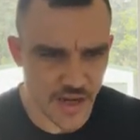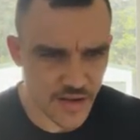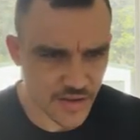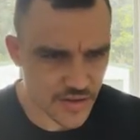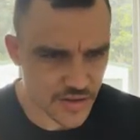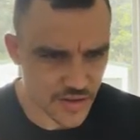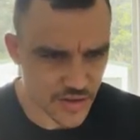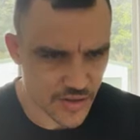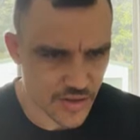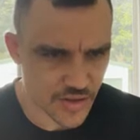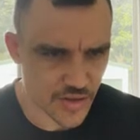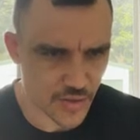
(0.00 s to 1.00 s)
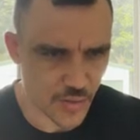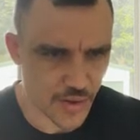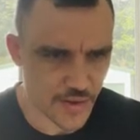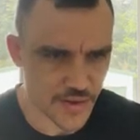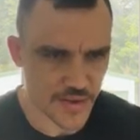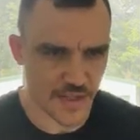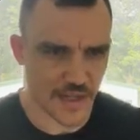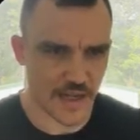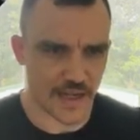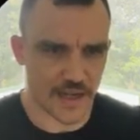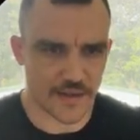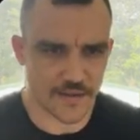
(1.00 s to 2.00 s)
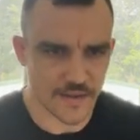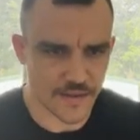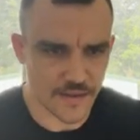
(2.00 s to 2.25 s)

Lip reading: Harrison's usually the one that's sort